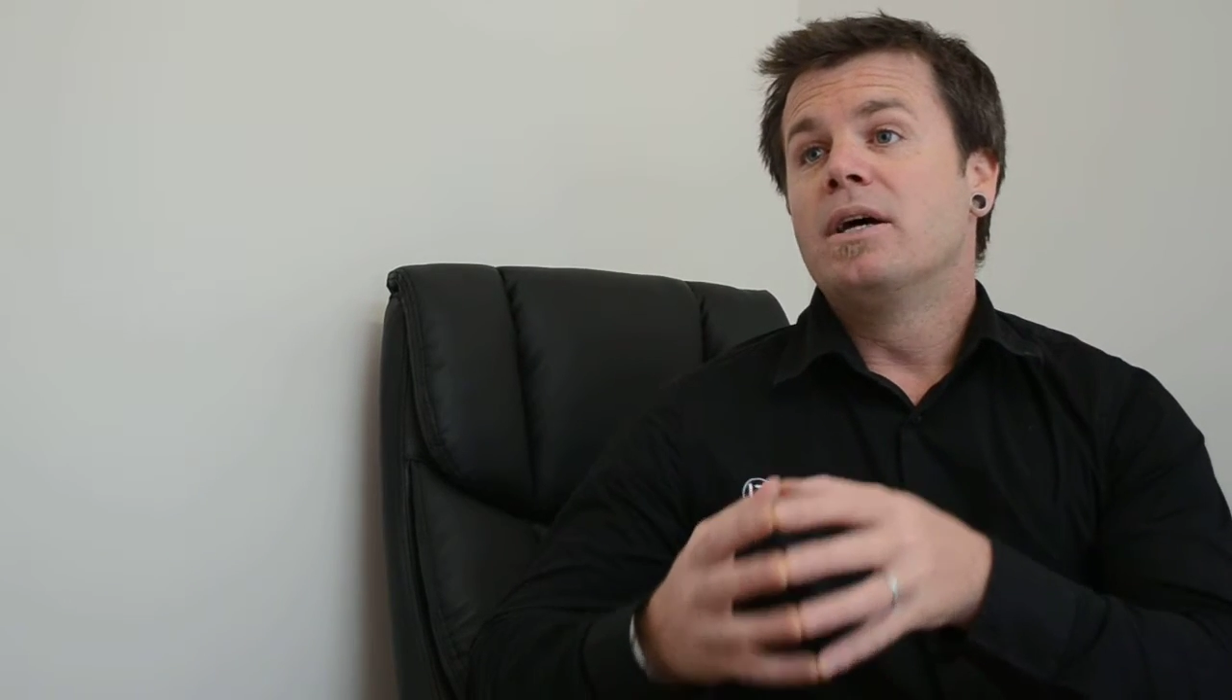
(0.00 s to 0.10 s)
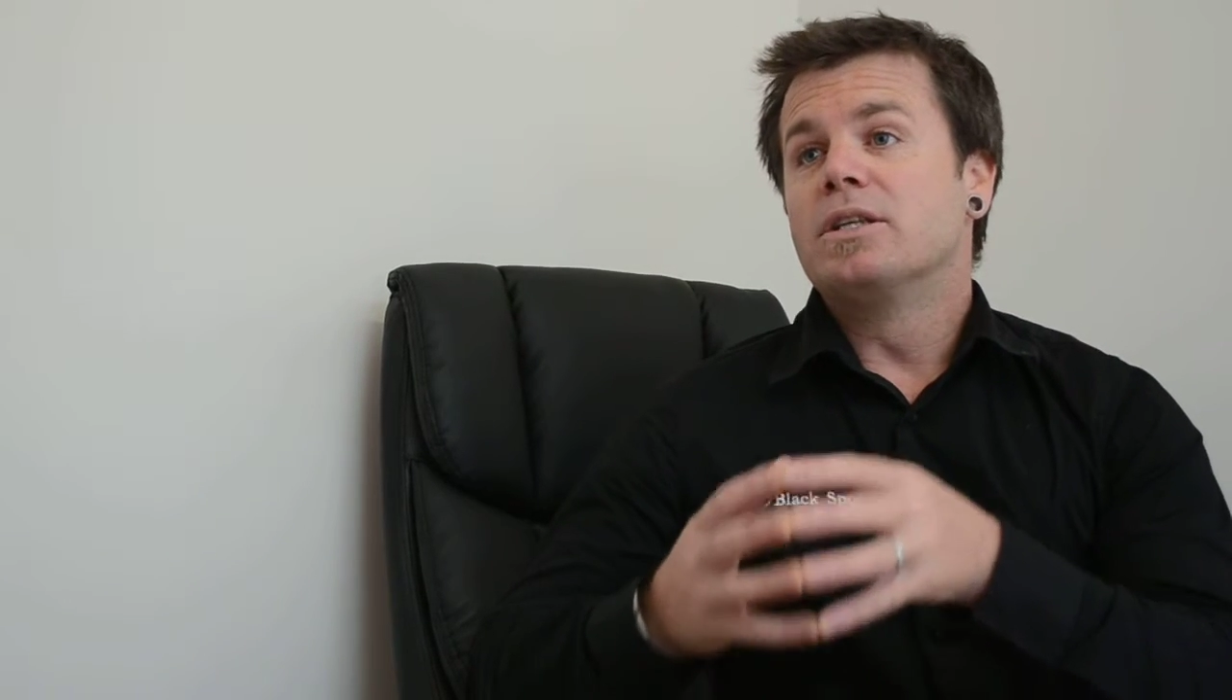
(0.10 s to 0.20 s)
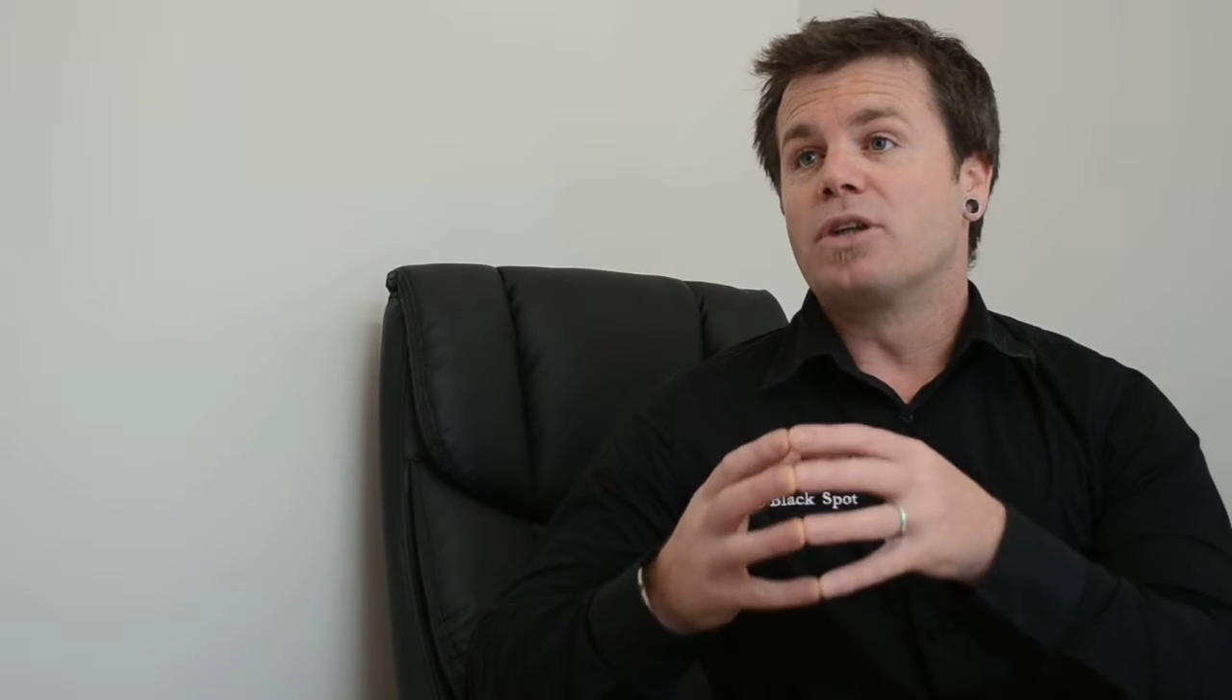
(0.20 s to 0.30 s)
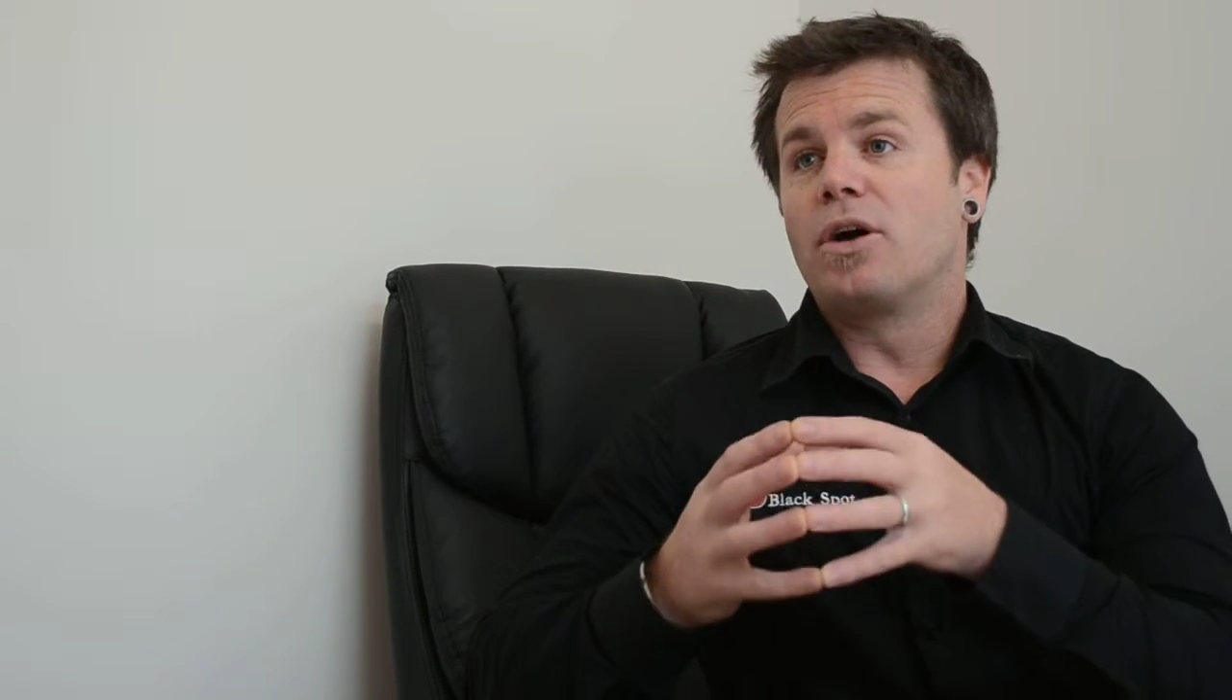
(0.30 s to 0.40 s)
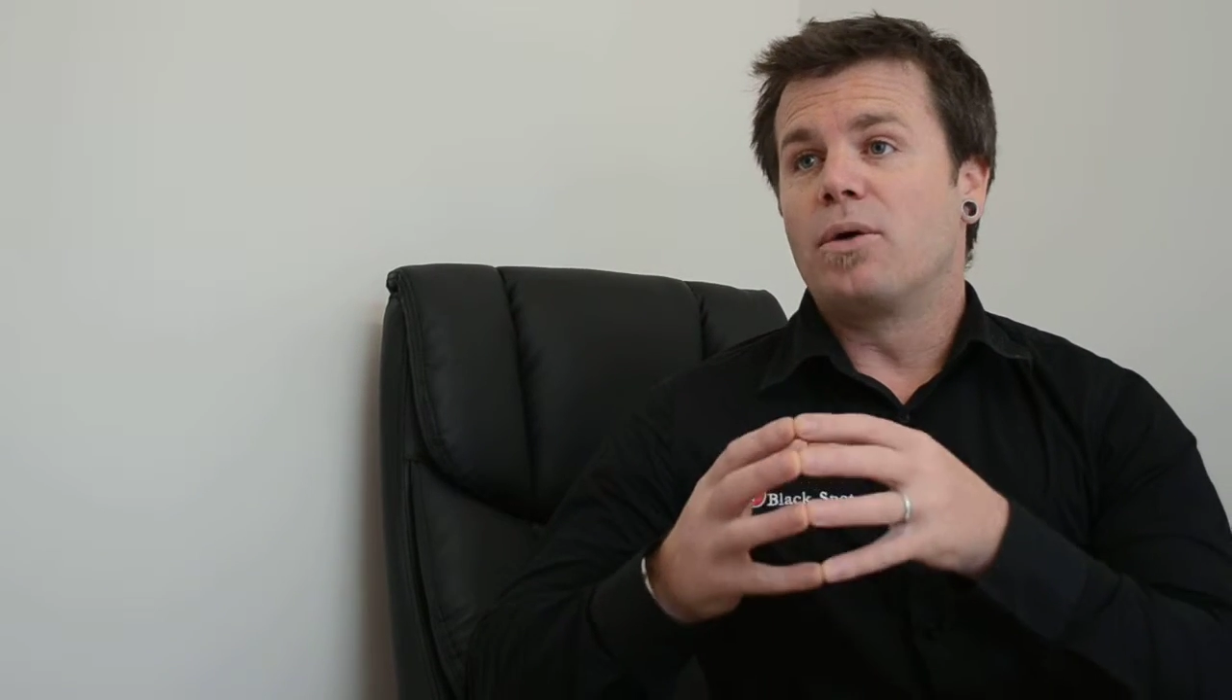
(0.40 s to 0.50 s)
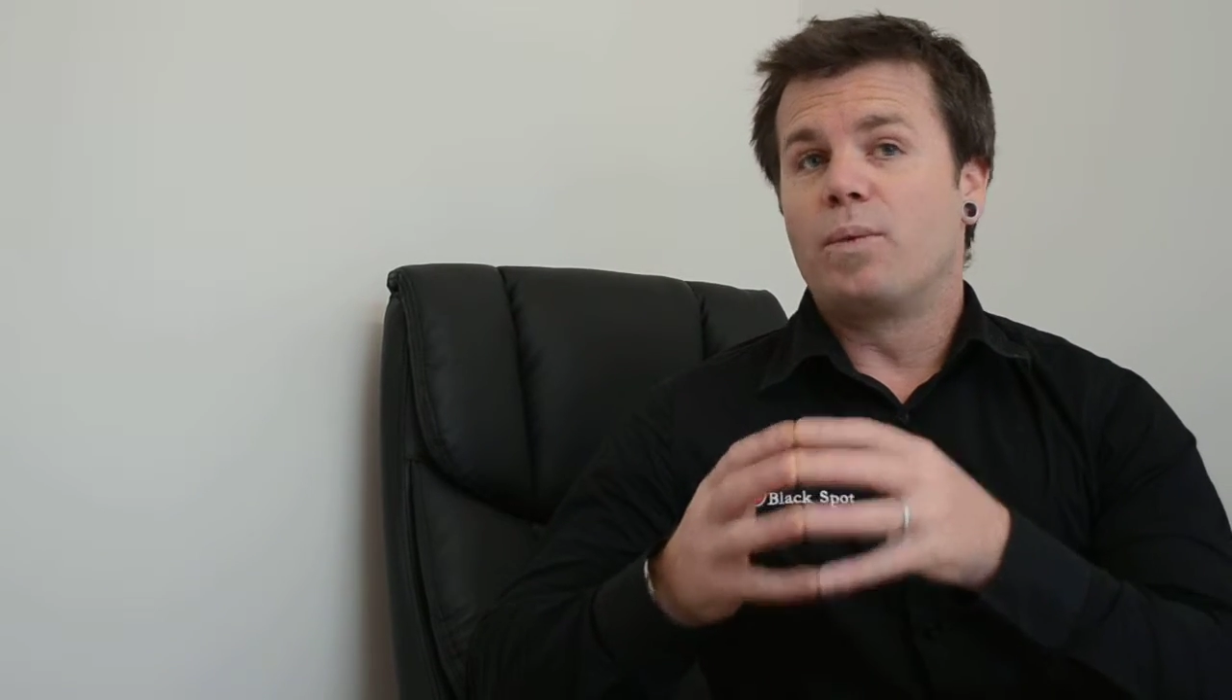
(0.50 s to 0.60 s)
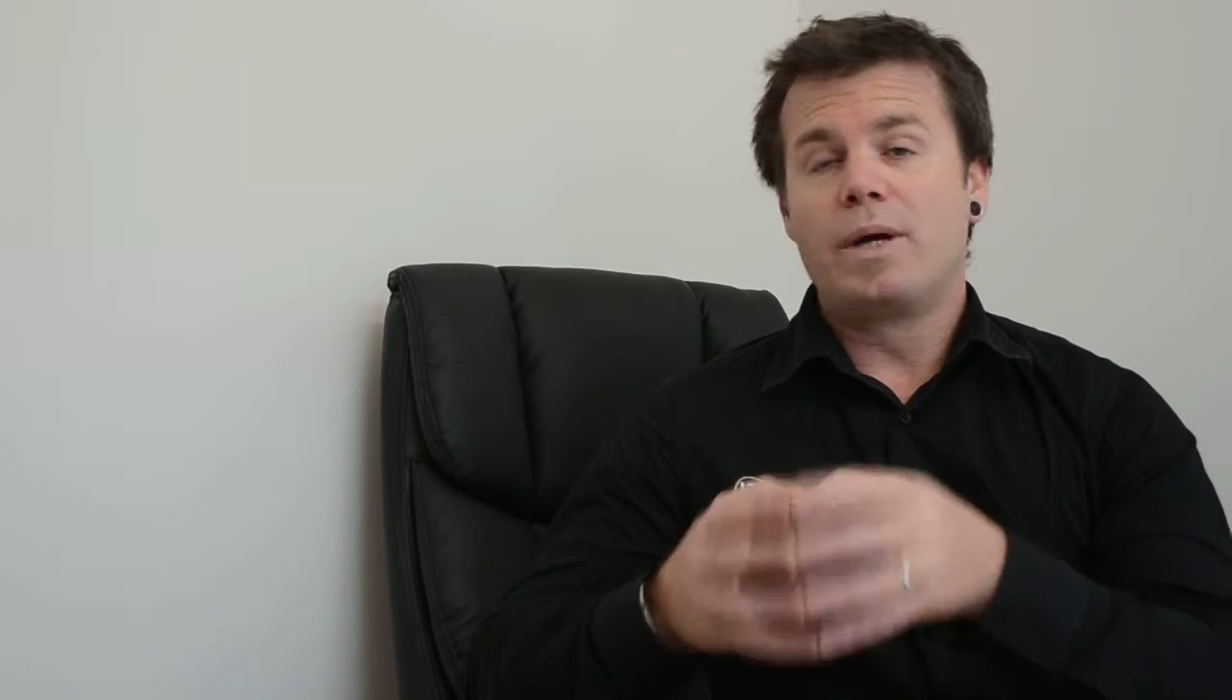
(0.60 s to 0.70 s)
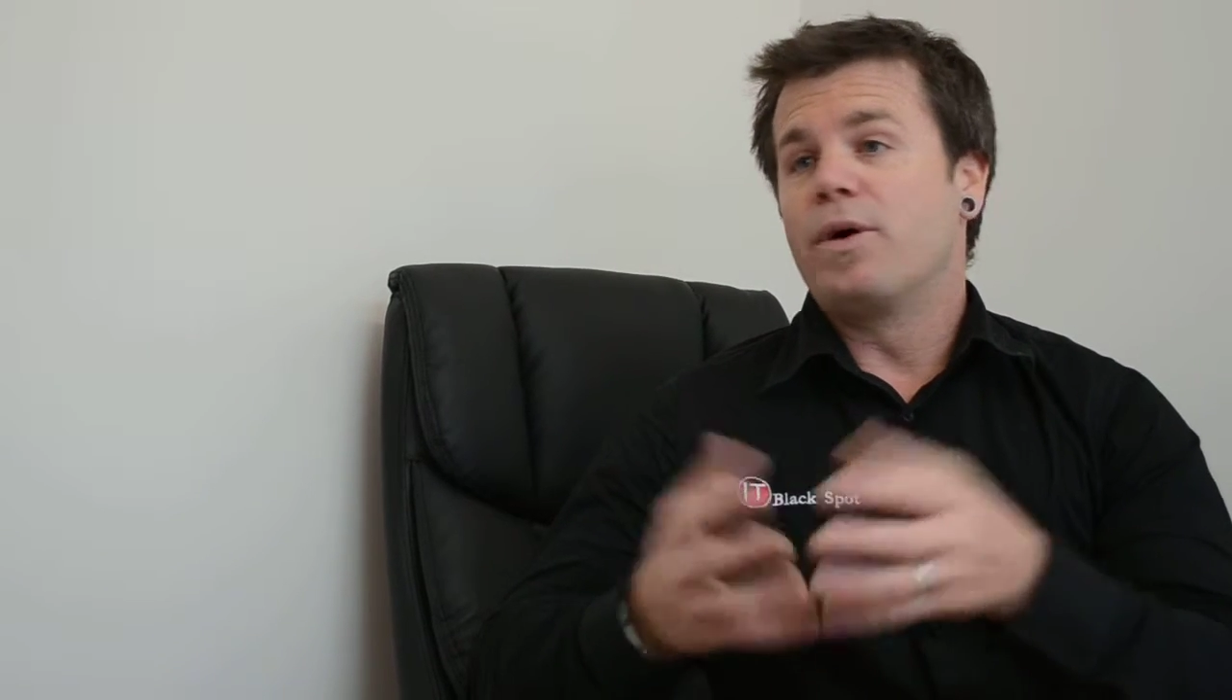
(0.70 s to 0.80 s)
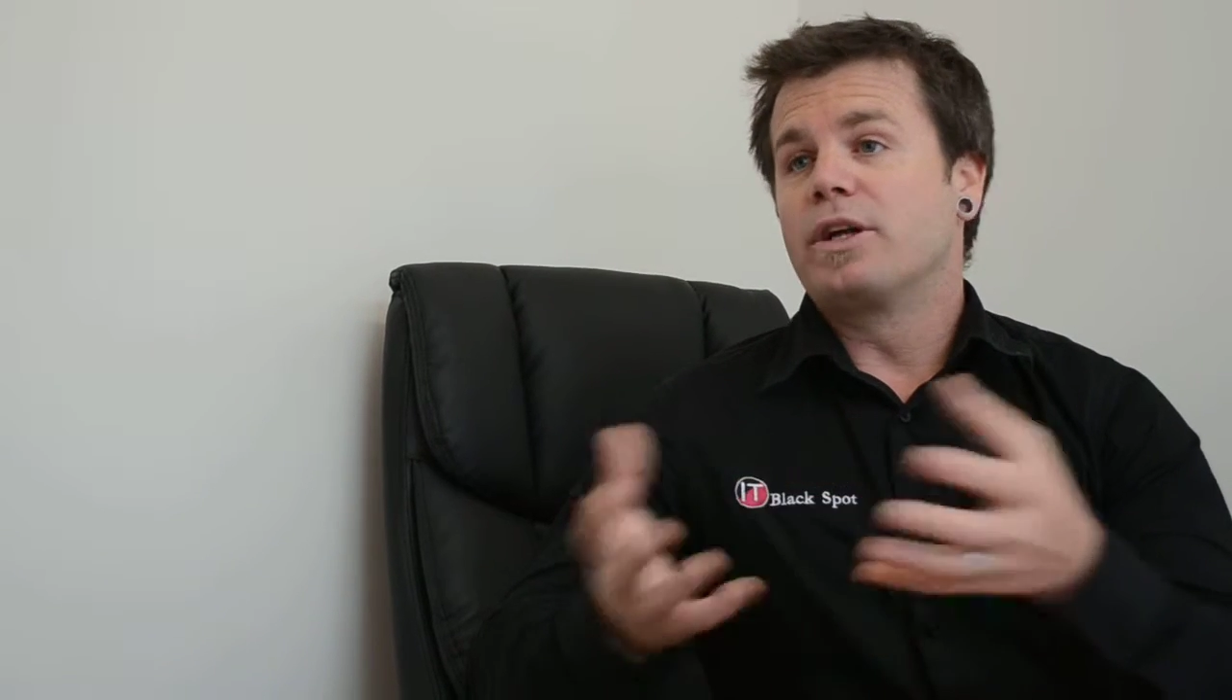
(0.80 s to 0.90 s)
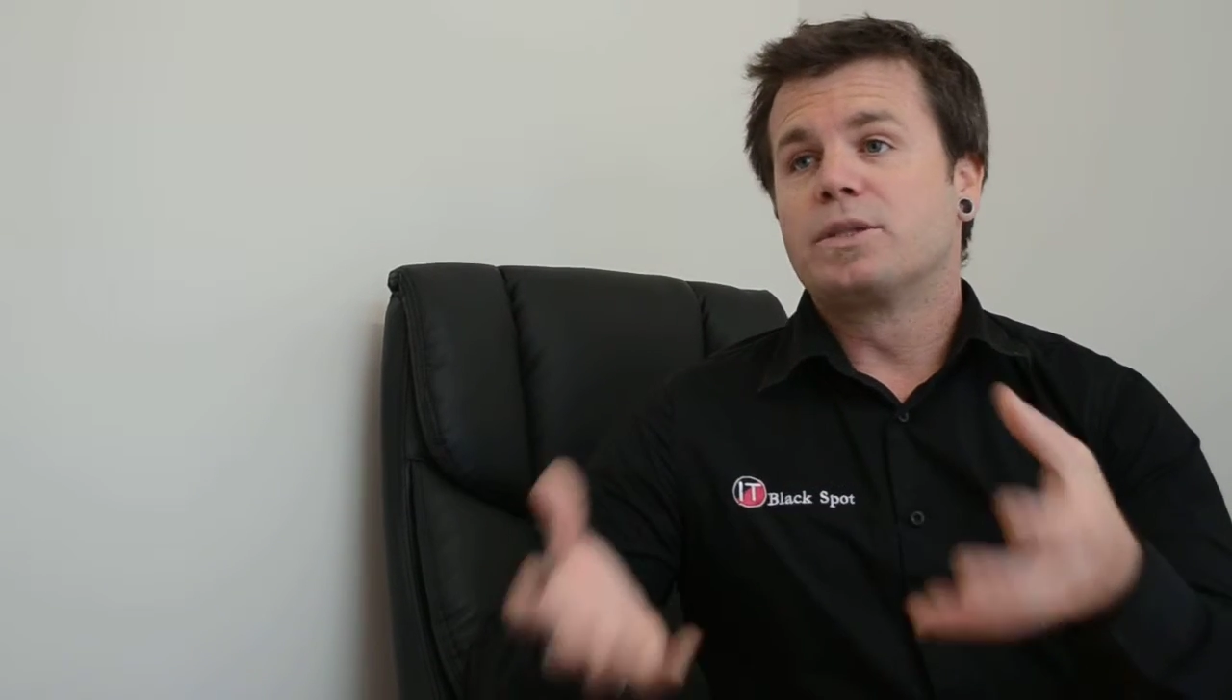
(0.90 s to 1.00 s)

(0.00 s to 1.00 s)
So we work